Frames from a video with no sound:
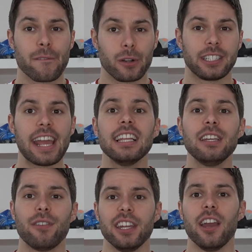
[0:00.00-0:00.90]
for
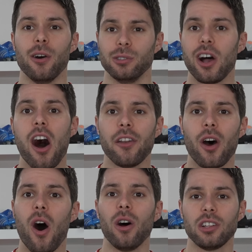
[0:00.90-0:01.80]
daily videos on
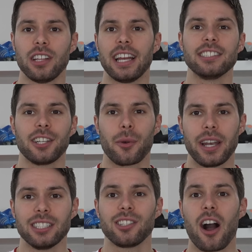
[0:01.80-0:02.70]
all the latest and
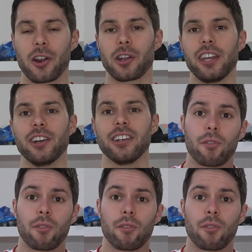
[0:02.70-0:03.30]
greatest soccer gear.